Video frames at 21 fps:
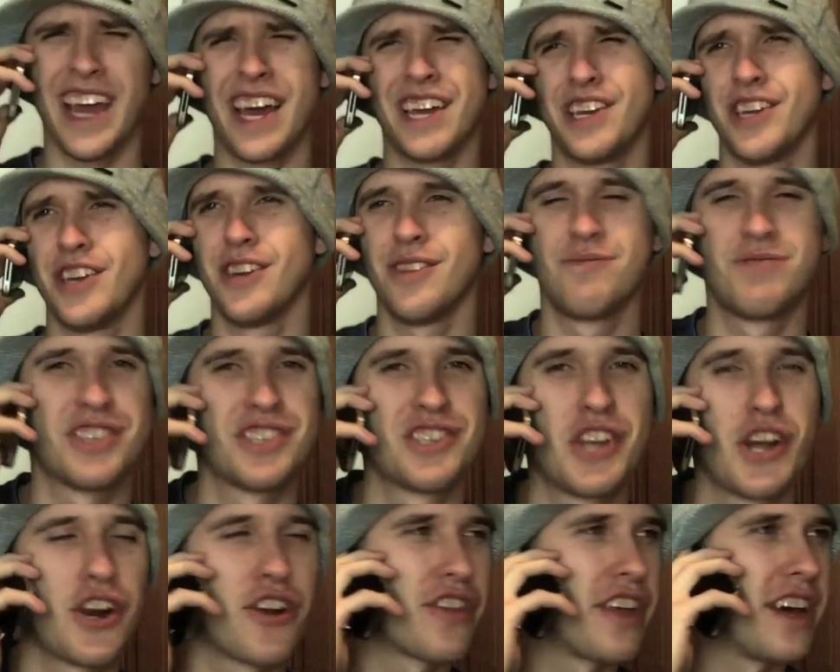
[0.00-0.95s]
Yeah, dude, just
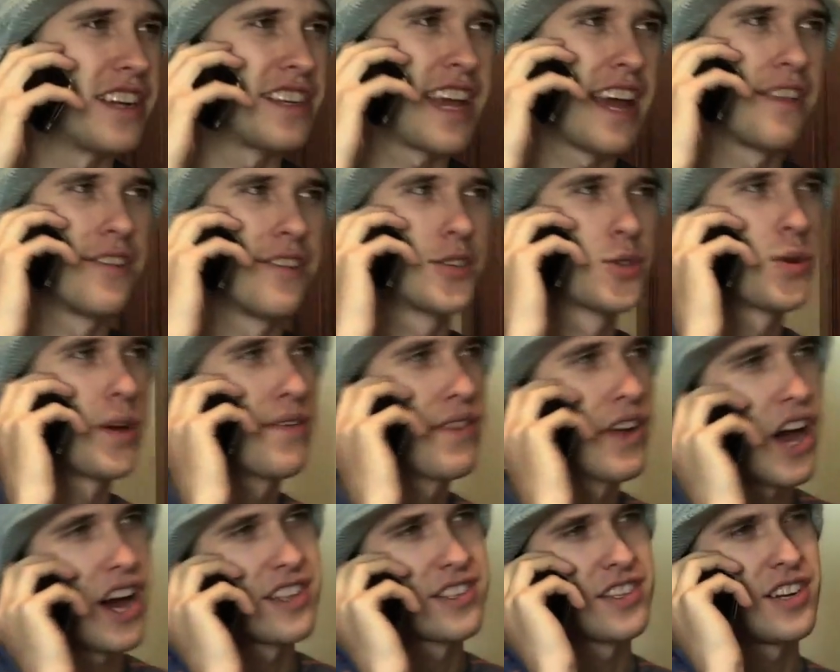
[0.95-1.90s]
took her to that Taylor Swift
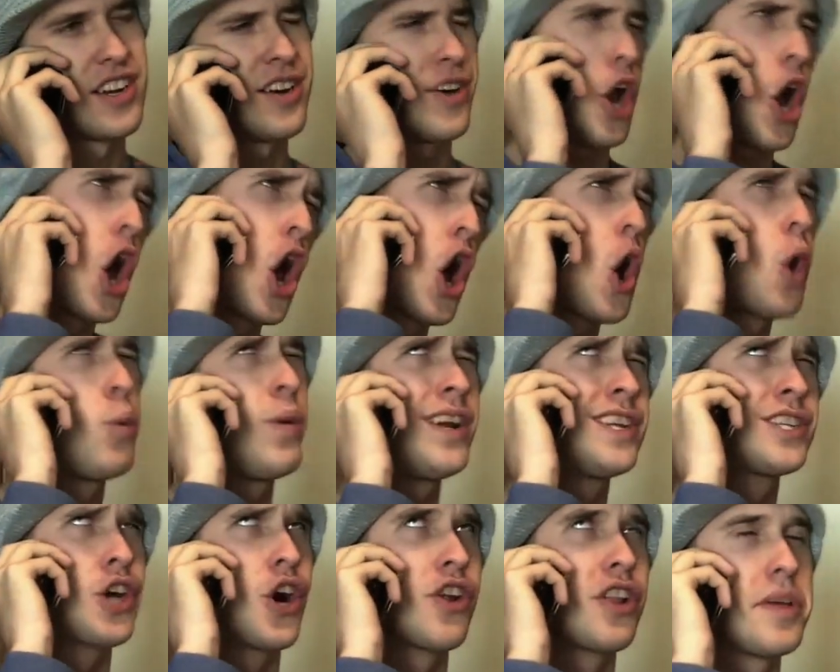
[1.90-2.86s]
concert. We
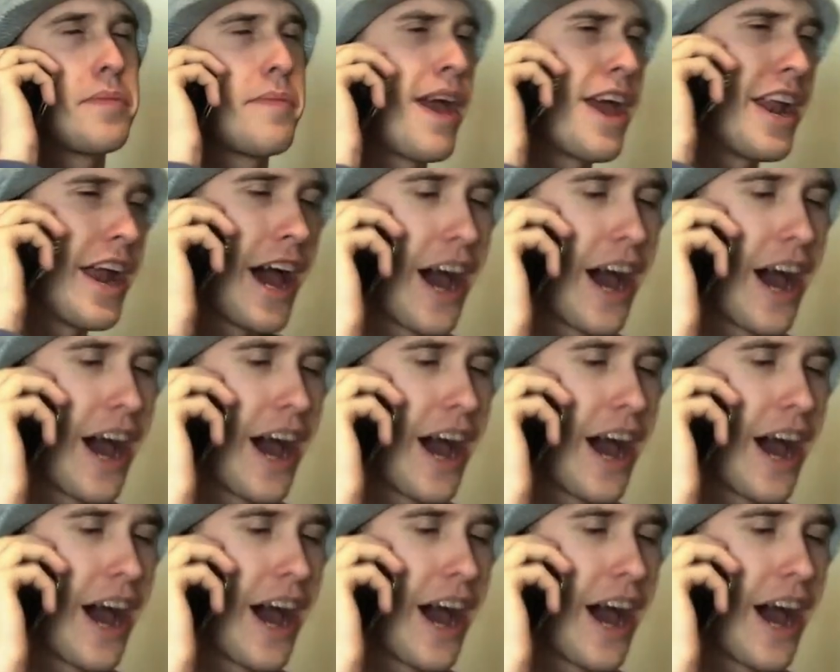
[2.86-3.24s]
totally made